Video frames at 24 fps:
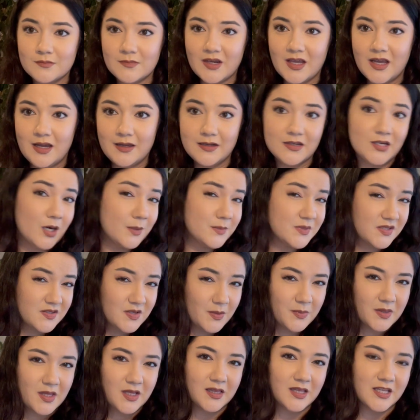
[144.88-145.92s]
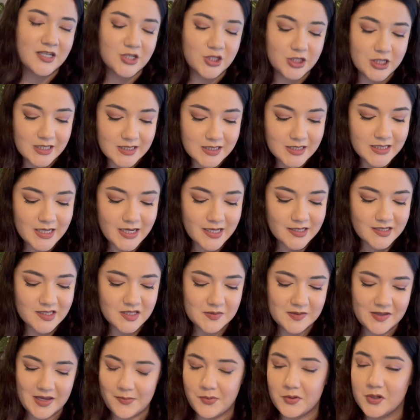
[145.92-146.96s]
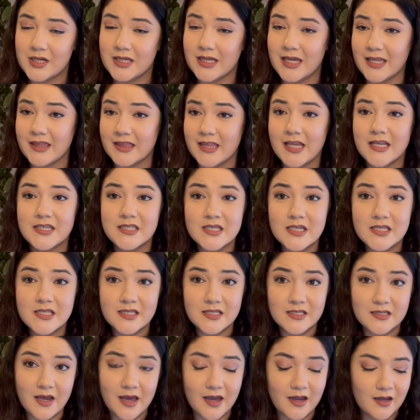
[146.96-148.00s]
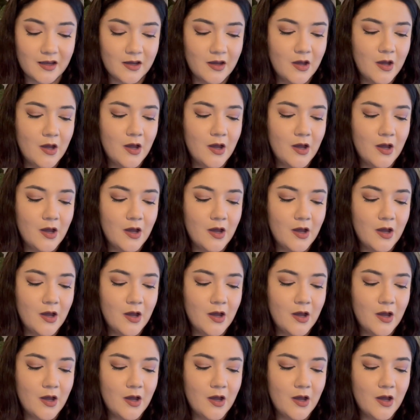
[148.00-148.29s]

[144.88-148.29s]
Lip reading: In terms of some of the logistics, to be able to get things to stick,